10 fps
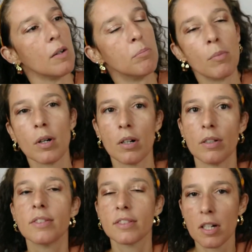
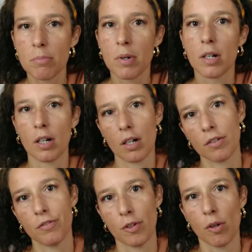some
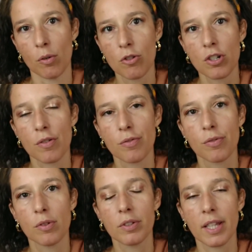of the Longchamp
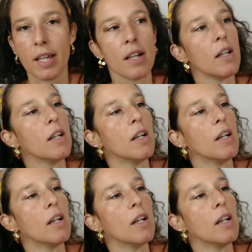Foulonné